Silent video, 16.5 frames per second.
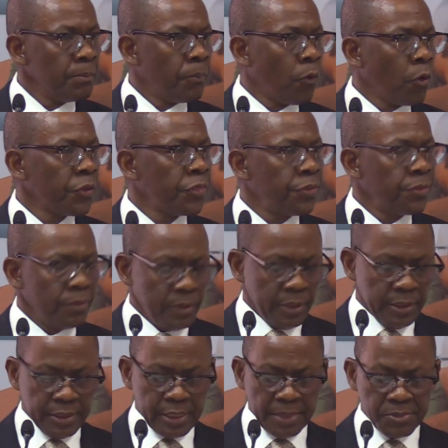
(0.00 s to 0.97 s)
both
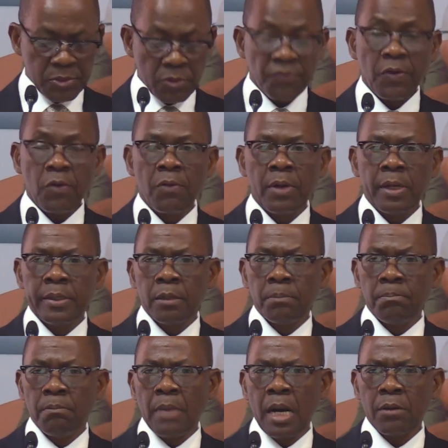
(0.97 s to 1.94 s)
in terms of our
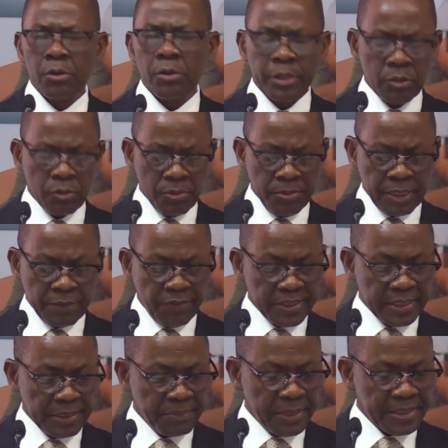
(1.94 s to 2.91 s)
macroeconomic
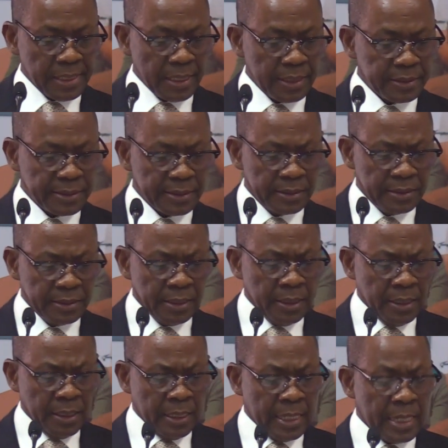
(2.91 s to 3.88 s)
fundamentals
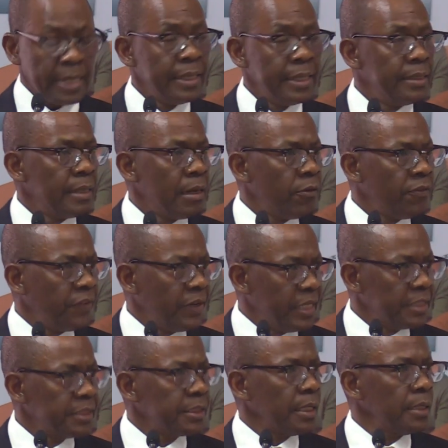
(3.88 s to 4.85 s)
and our
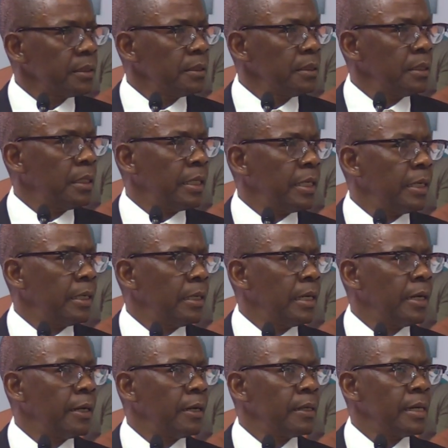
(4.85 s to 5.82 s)
financial
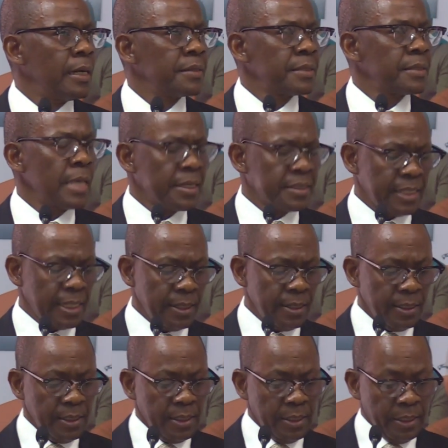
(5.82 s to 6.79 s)

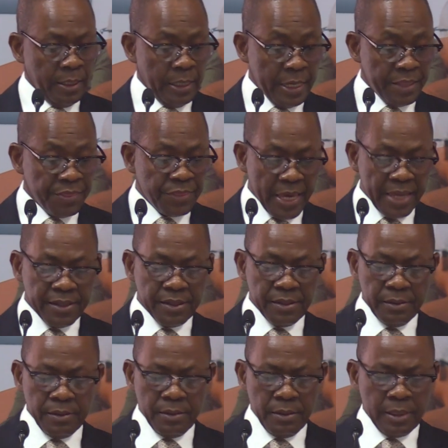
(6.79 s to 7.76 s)
sector, and
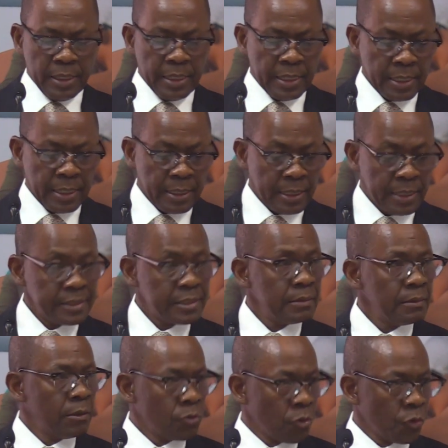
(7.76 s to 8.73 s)
then
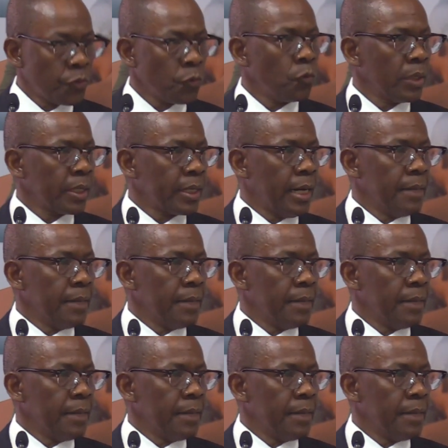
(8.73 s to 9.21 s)
growth will